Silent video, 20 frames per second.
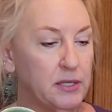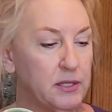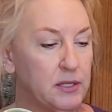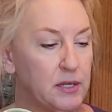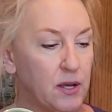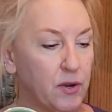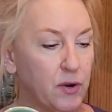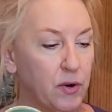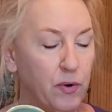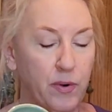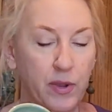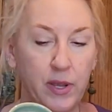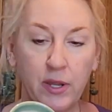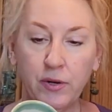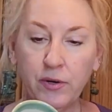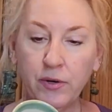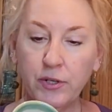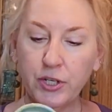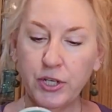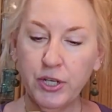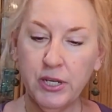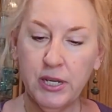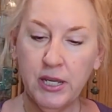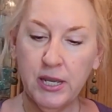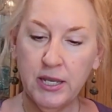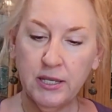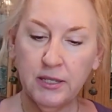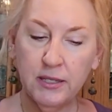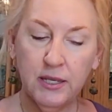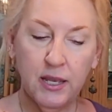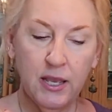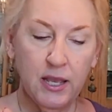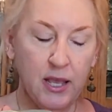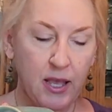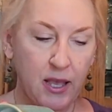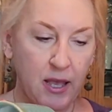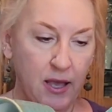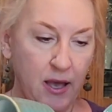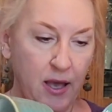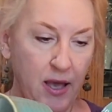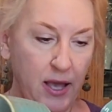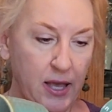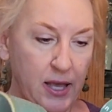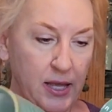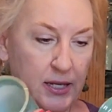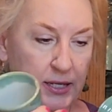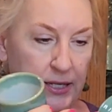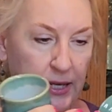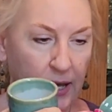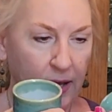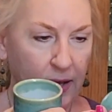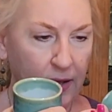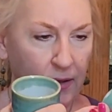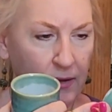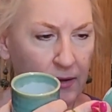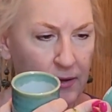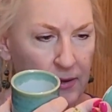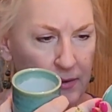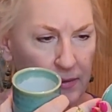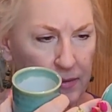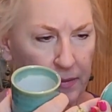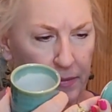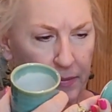not Korean or Chinese. I can tell